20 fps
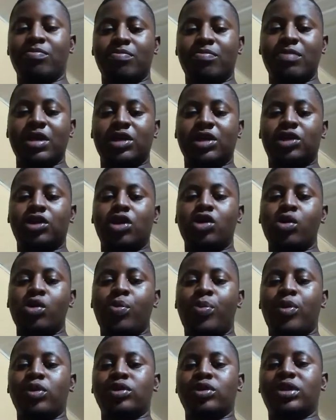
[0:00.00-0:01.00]
Make sure you
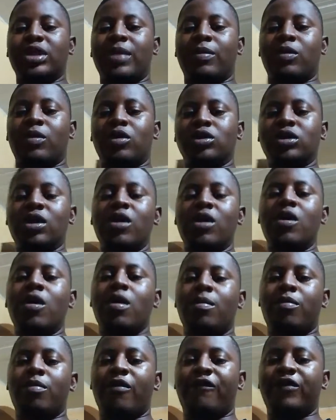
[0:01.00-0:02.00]
post there, because
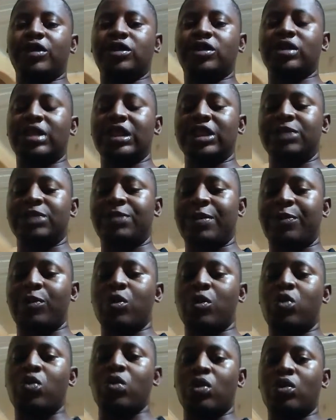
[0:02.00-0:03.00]
professionals,
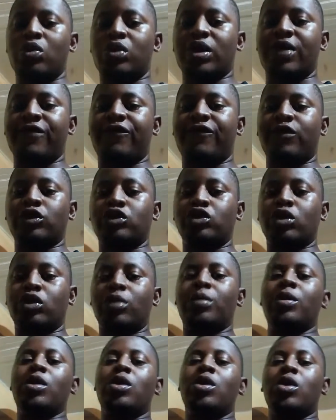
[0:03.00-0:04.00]
people who are looking for a job,
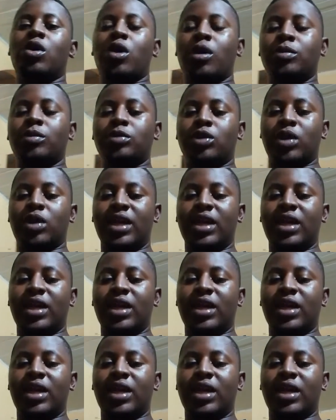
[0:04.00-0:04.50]
come to